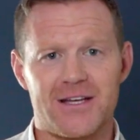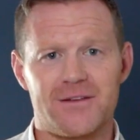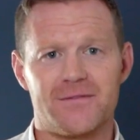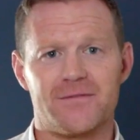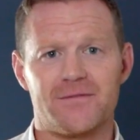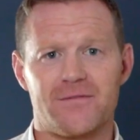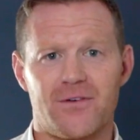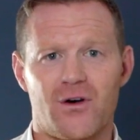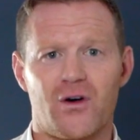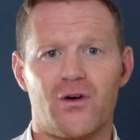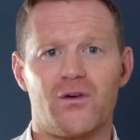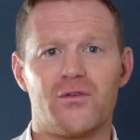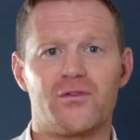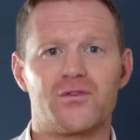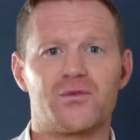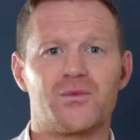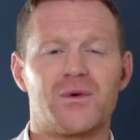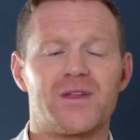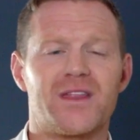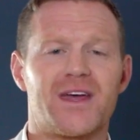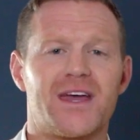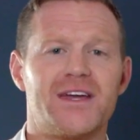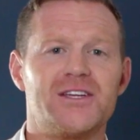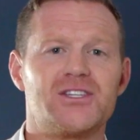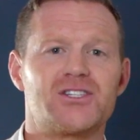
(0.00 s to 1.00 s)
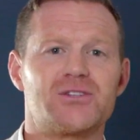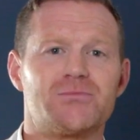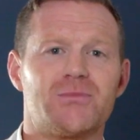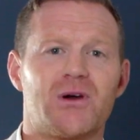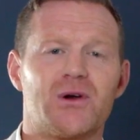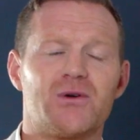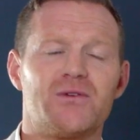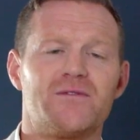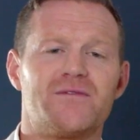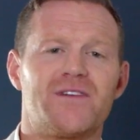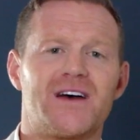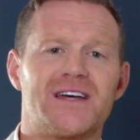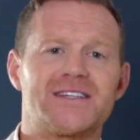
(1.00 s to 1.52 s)
involved with
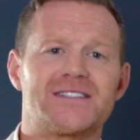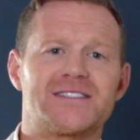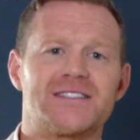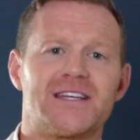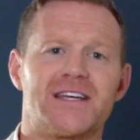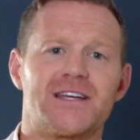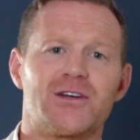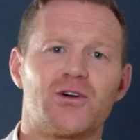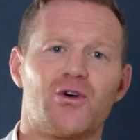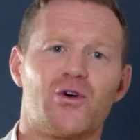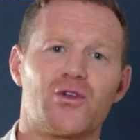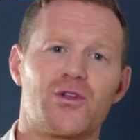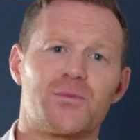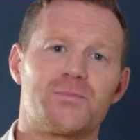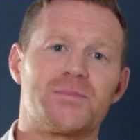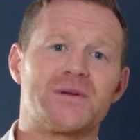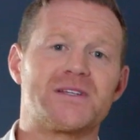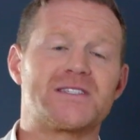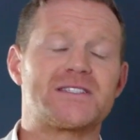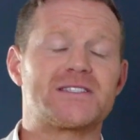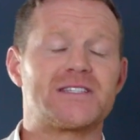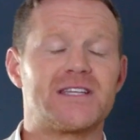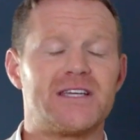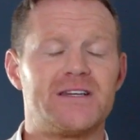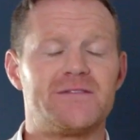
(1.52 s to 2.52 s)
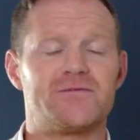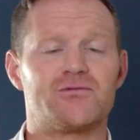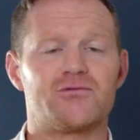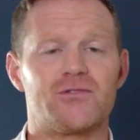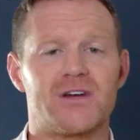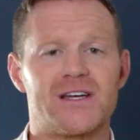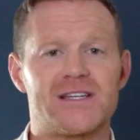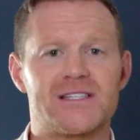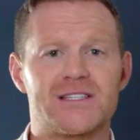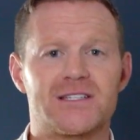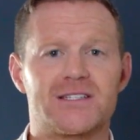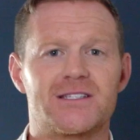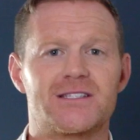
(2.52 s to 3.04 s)
HMO investing, or the perceived
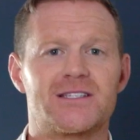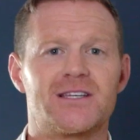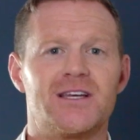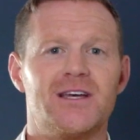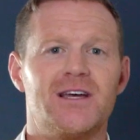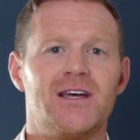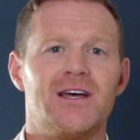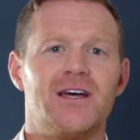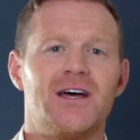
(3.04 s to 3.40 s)
risks.